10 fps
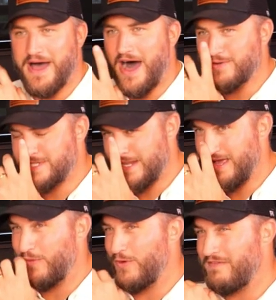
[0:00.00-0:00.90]
about I was
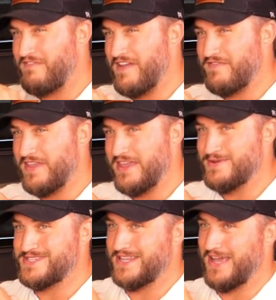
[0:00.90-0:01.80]
hitting like 150,
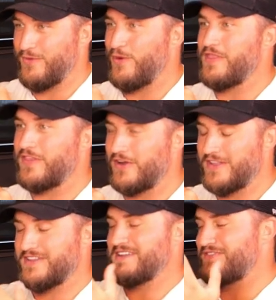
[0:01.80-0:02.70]
he was hitting like
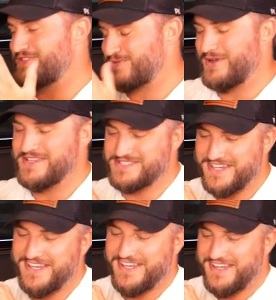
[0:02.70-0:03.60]
130. The difference
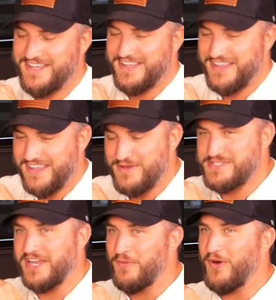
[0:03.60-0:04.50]
was he
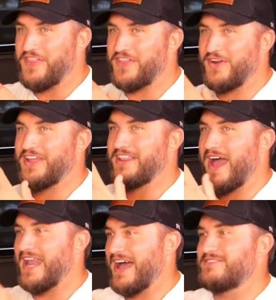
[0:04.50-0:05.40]
was hitting 130,
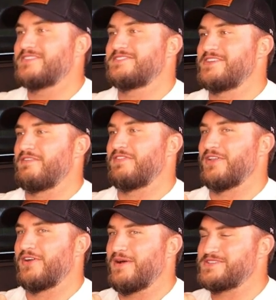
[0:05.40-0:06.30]
lining out to the center
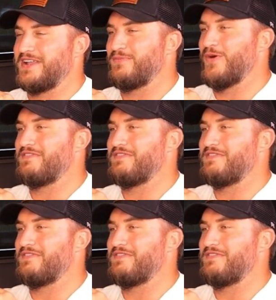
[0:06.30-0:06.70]
fielder. I was hitting